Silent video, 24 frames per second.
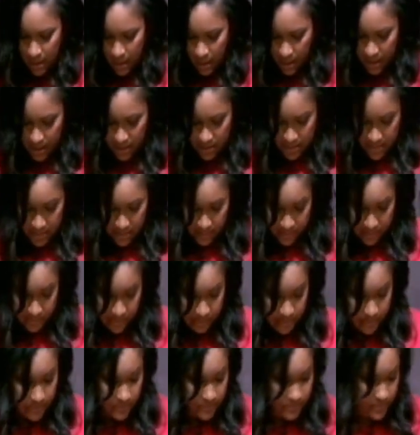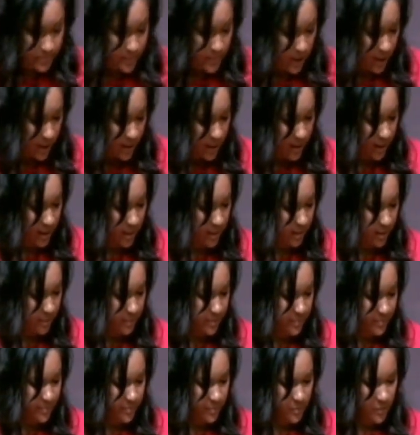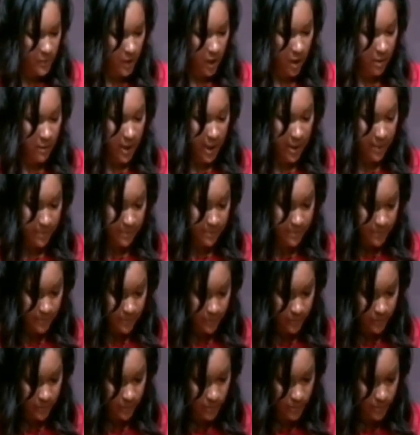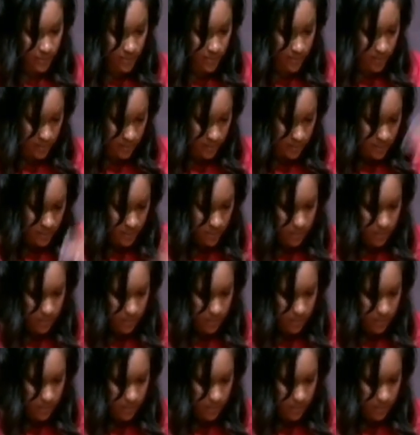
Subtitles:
Awesome. Thank you. All right.